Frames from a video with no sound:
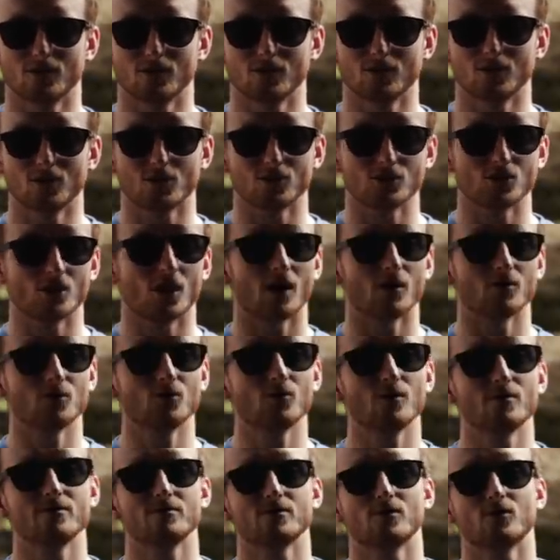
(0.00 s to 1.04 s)
you know, I
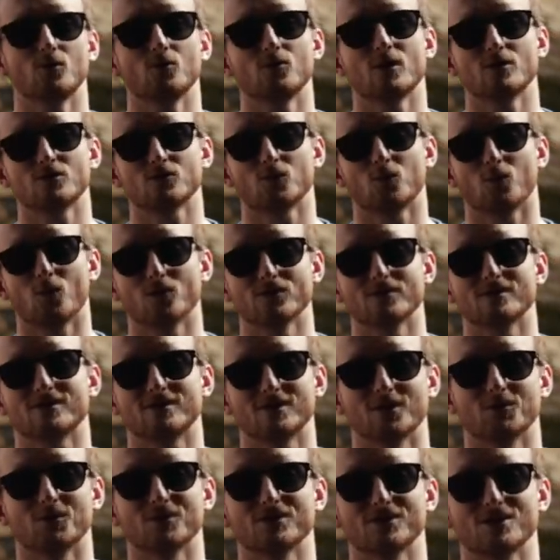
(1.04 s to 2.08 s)
almost want
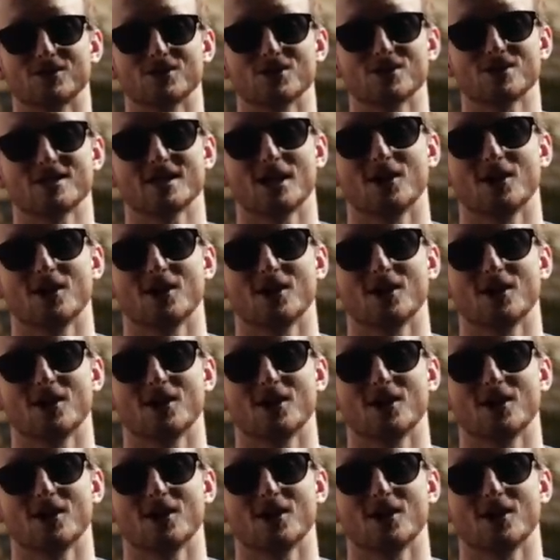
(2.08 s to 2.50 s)
someone to just